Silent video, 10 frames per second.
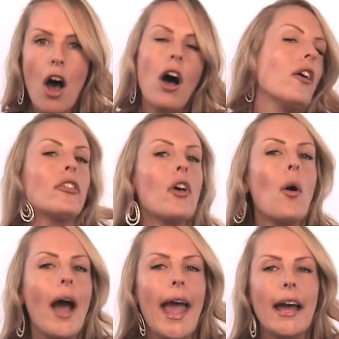
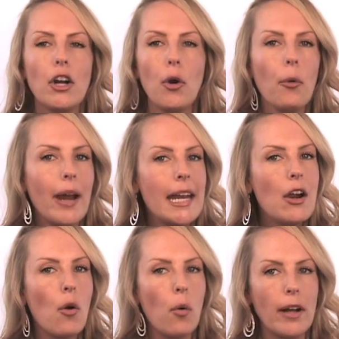Also, I had a
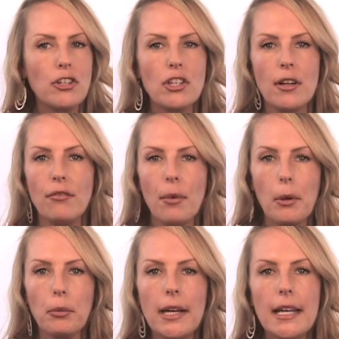great question from
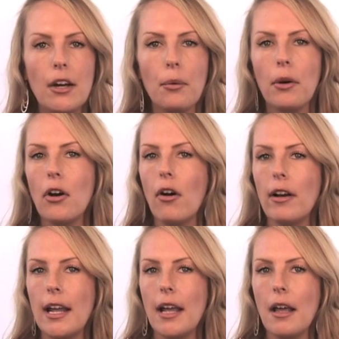a reader
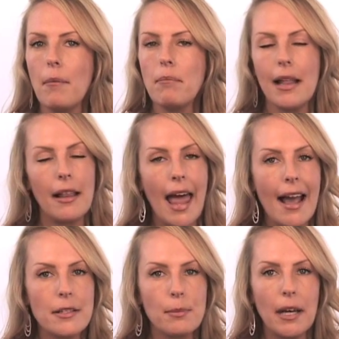regarding
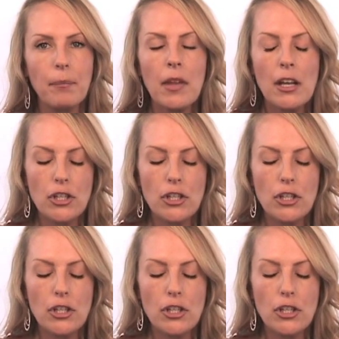melasma.